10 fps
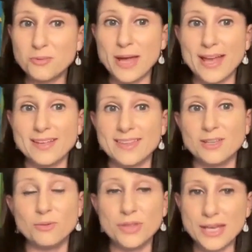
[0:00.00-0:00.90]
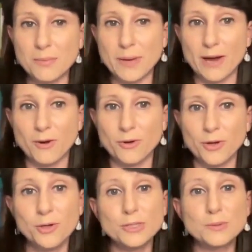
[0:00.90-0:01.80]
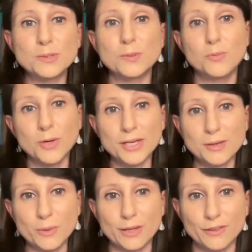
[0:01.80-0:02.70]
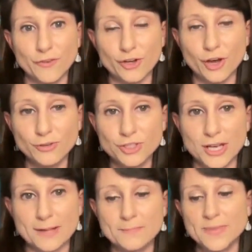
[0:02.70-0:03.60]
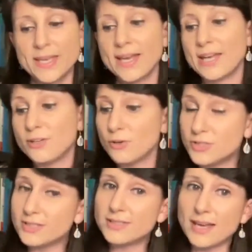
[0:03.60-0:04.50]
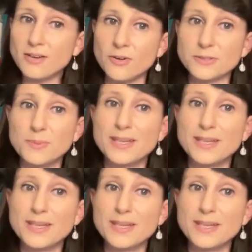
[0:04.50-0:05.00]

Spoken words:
the way that you think about who you're supposed to be working with for coaching and coaching cycles.